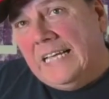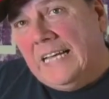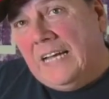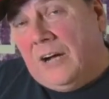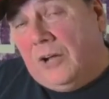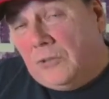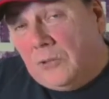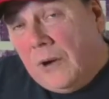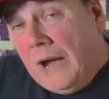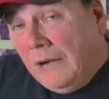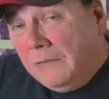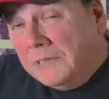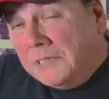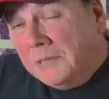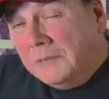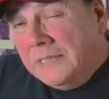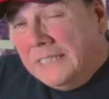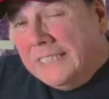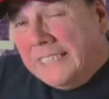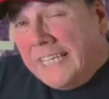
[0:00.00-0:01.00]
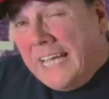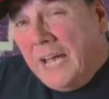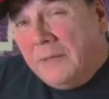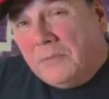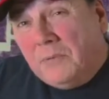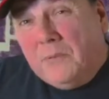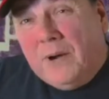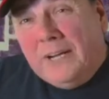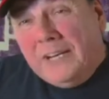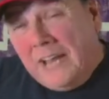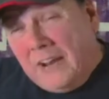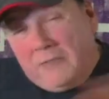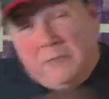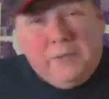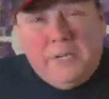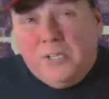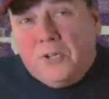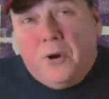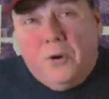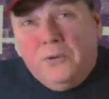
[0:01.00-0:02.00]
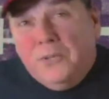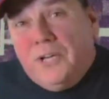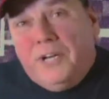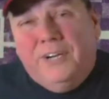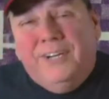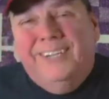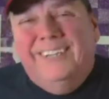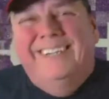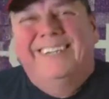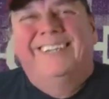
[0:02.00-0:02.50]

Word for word: although I was in the camp that wanted everybody to go there,